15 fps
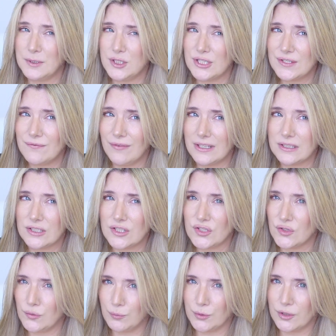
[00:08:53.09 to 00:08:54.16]
It just felt
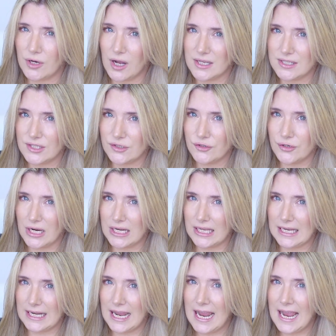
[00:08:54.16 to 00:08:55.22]
super
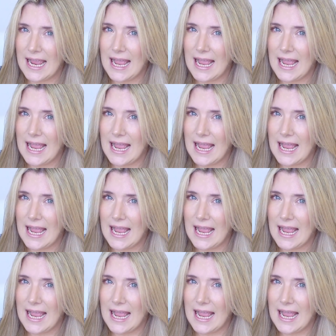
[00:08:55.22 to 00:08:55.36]
concentrated